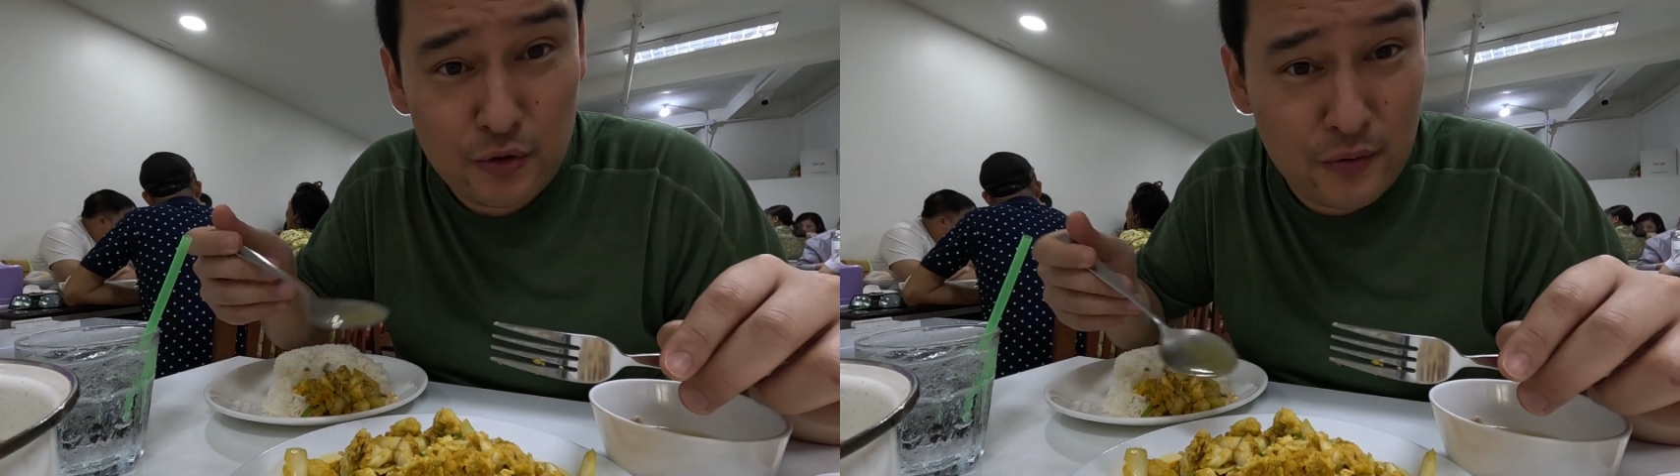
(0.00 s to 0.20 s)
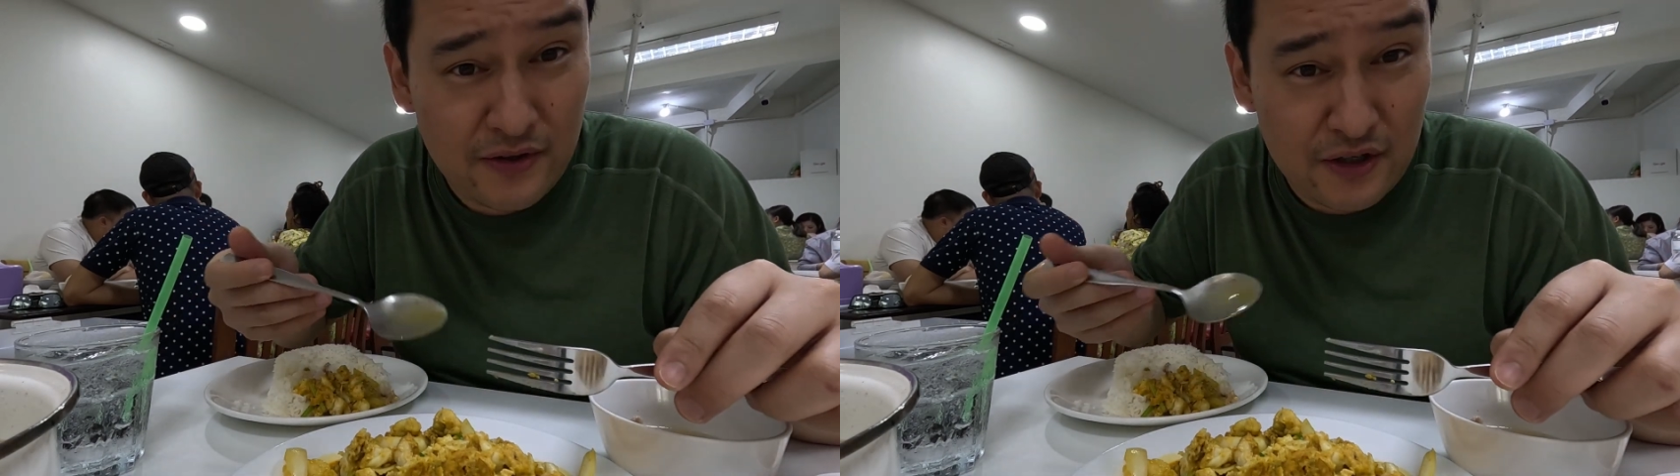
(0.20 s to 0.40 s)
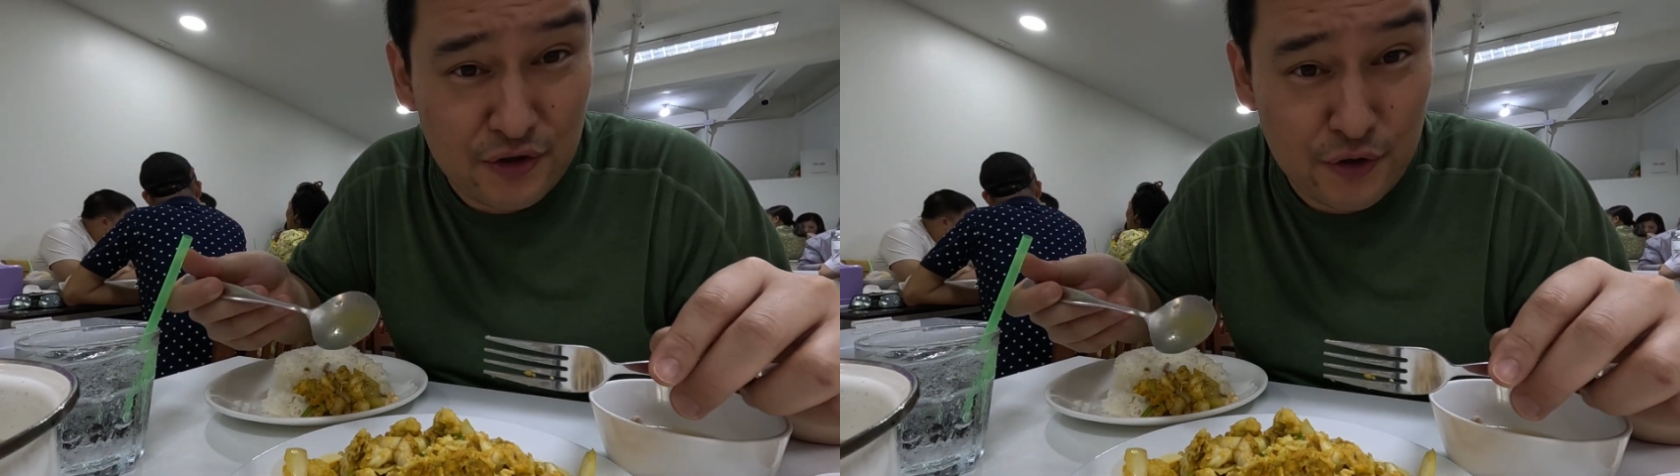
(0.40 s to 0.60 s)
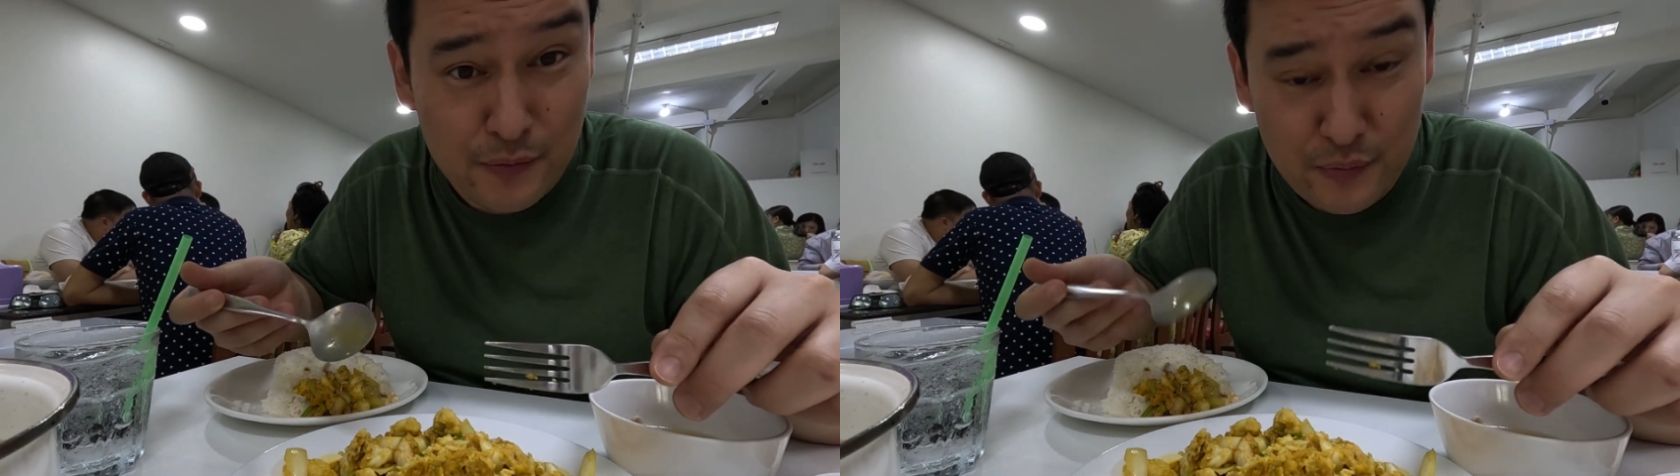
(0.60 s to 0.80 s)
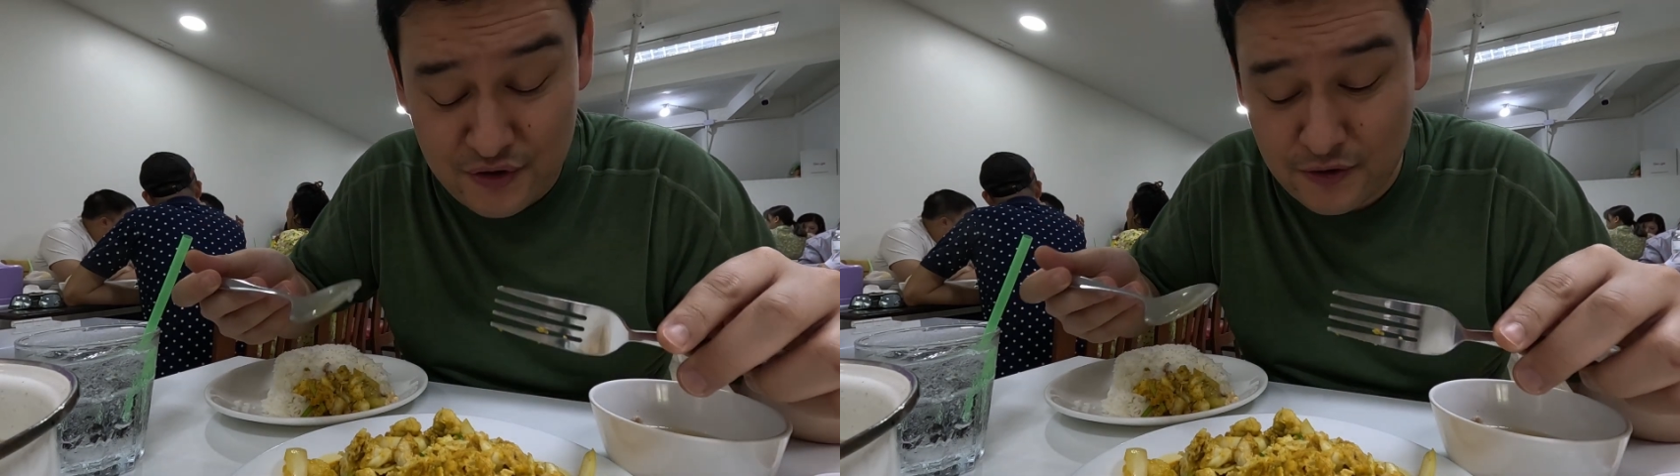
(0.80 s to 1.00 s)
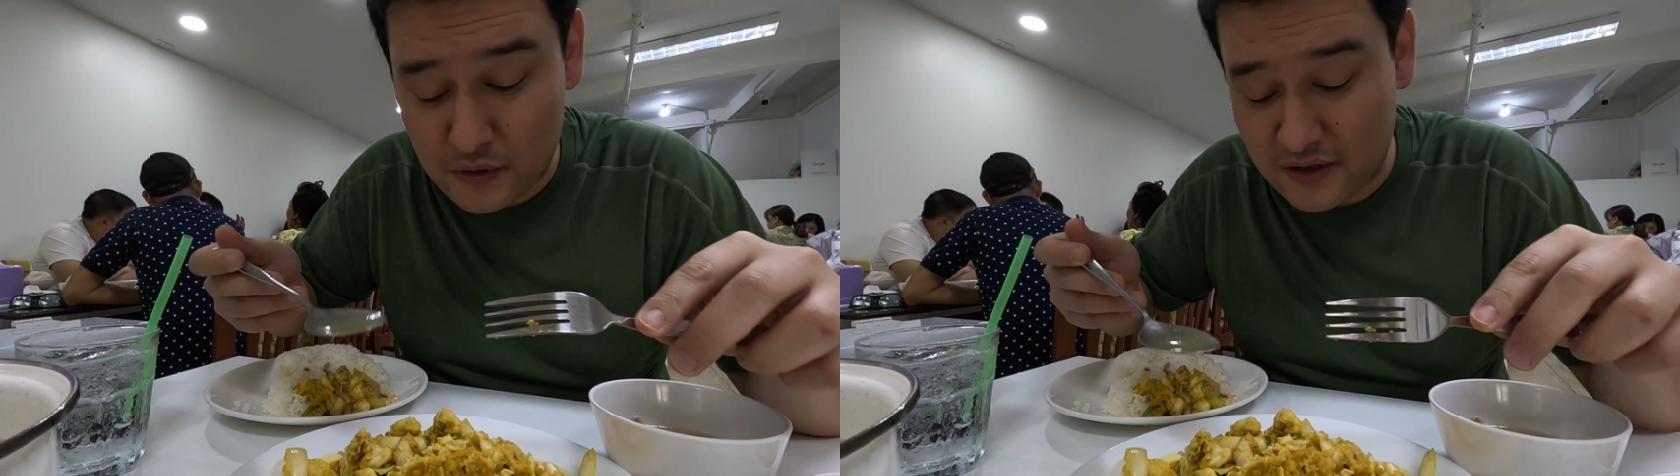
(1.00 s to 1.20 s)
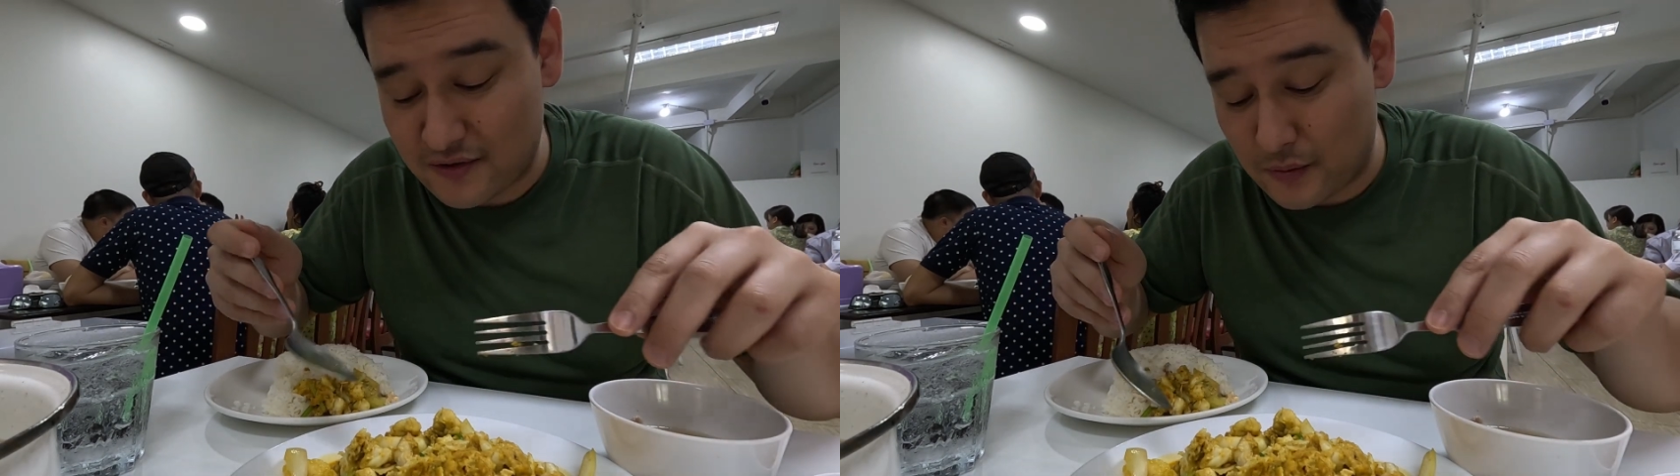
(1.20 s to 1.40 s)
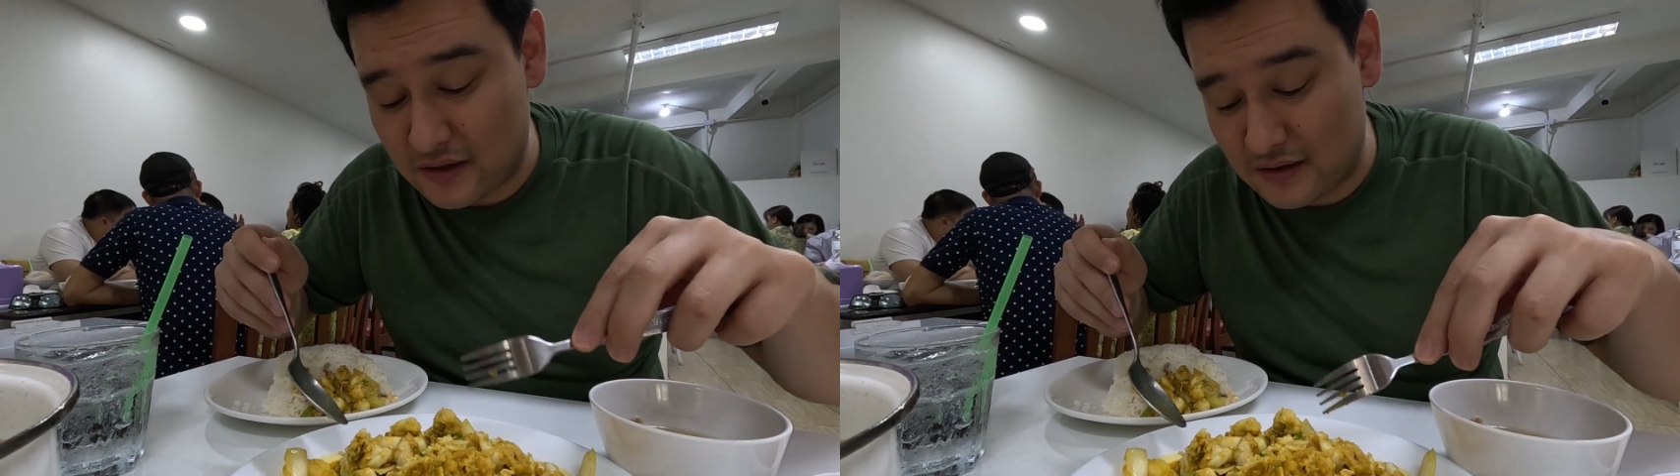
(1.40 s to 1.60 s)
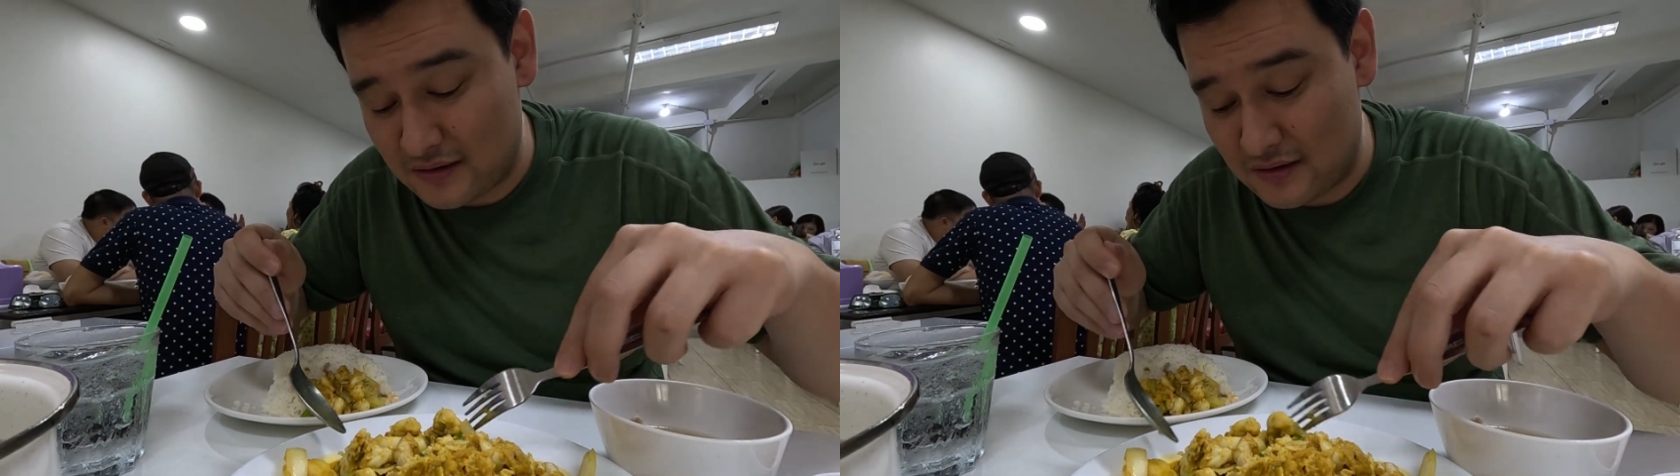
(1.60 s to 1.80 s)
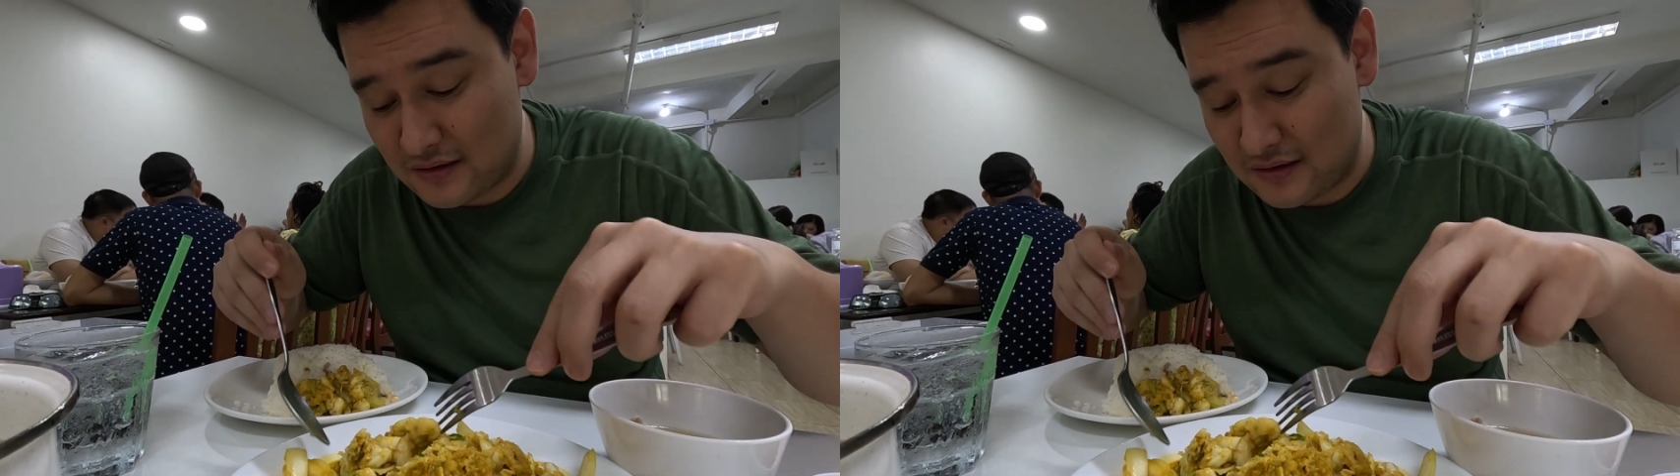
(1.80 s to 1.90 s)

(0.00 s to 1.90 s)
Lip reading: do with shrimp or squid as well.